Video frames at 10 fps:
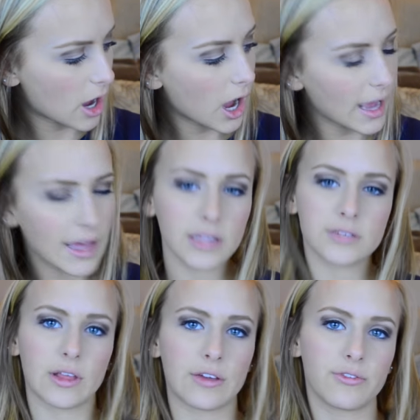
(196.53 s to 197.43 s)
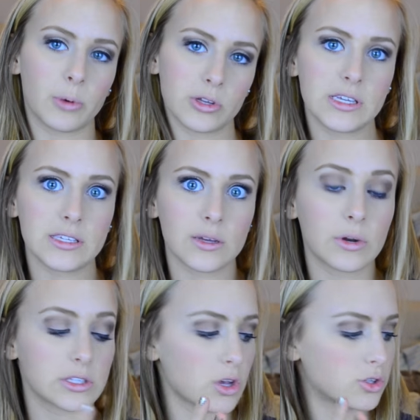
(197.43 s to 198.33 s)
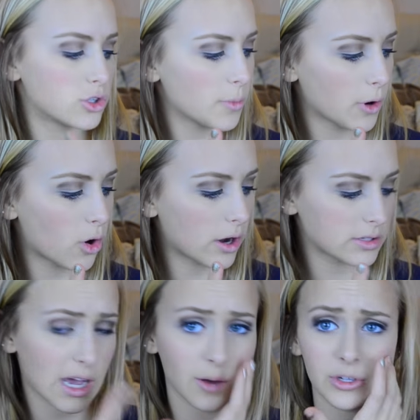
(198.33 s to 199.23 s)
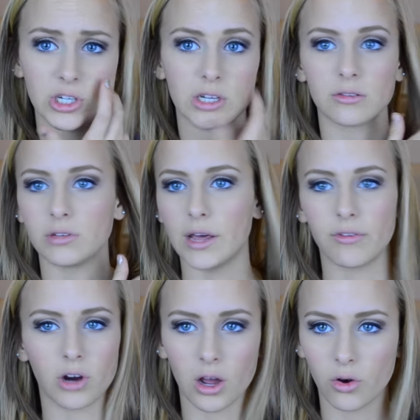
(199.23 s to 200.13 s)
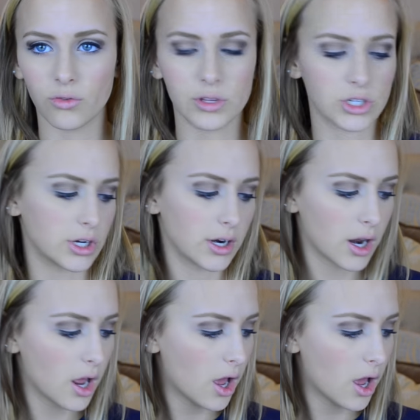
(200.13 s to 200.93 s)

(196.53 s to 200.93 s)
hot hands for like football season when it's super cold outside, which it never got cold this year.